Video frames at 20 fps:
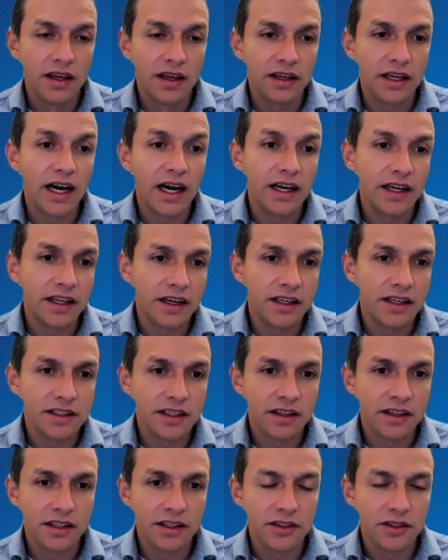guidance
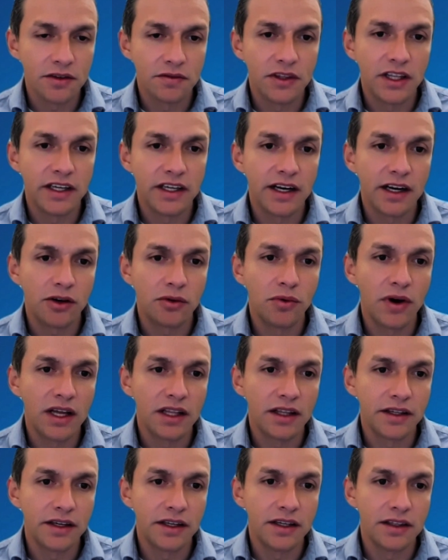in terms of data
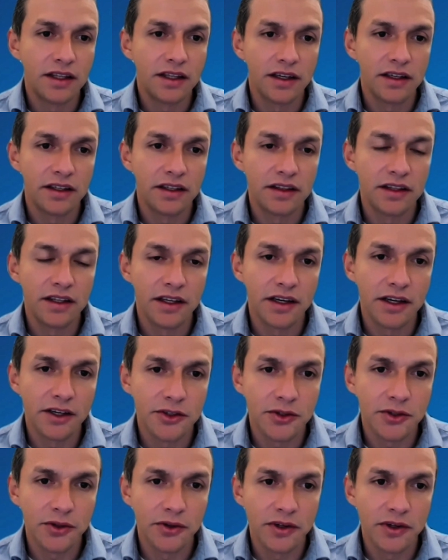quality, data
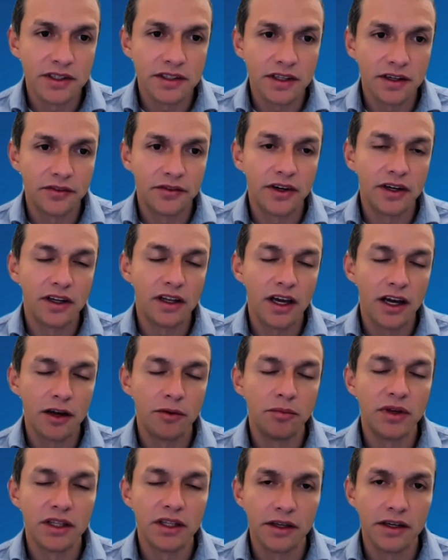assurance, and
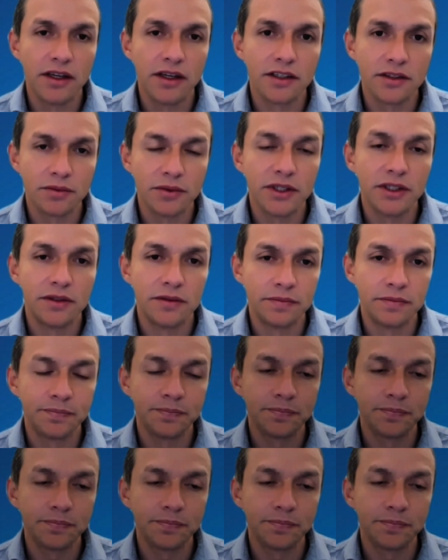reliability as well.